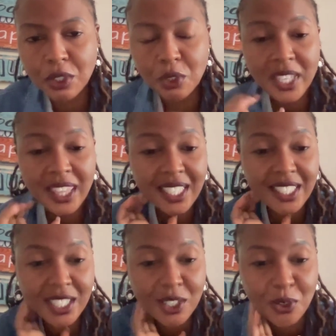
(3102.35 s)
So I think
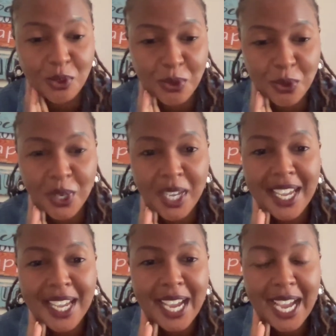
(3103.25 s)
just to
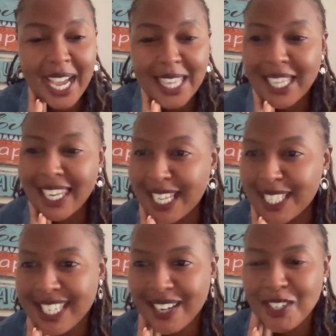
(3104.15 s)

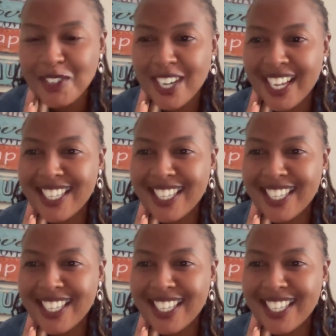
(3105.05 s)
I want to